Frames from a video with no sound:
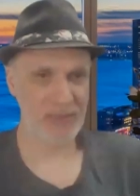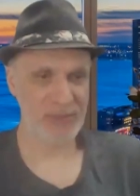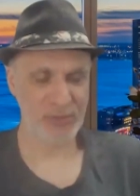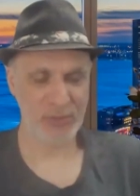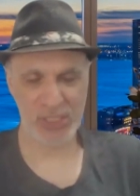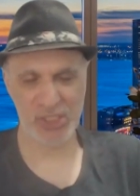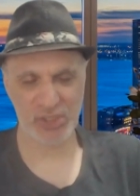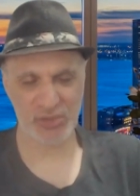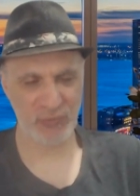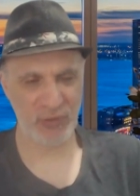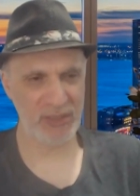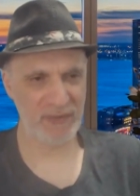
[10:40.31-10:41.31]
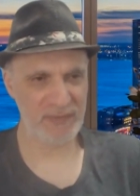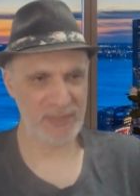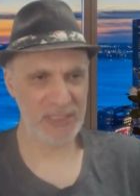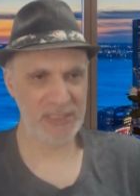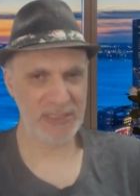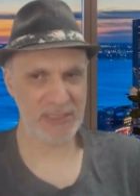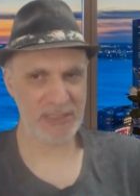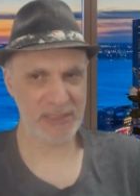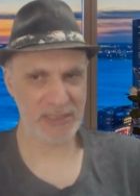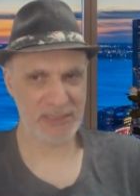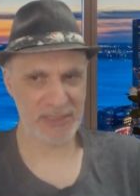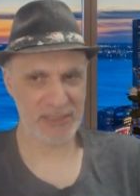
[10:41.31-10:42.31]
so each one of these
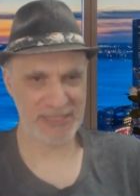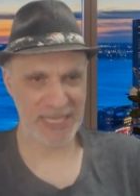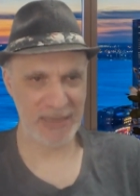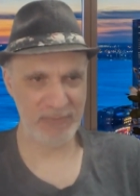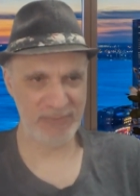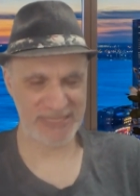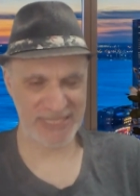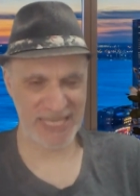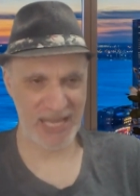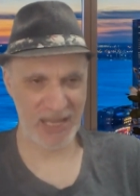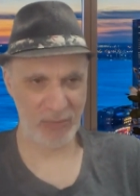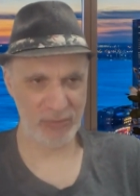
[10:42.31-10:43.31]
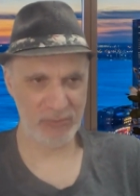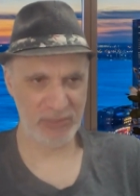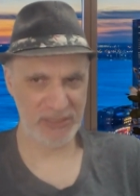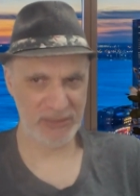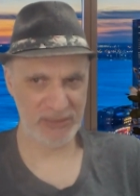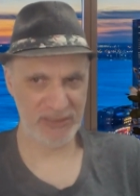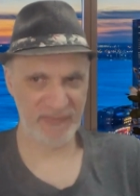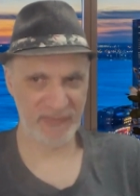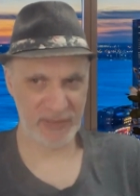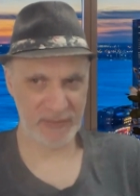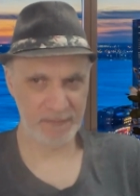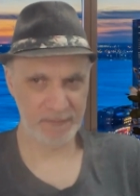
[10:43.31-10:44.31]
is, is the same sound, but they're
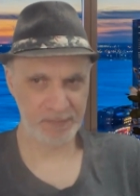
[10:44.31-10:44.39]
different.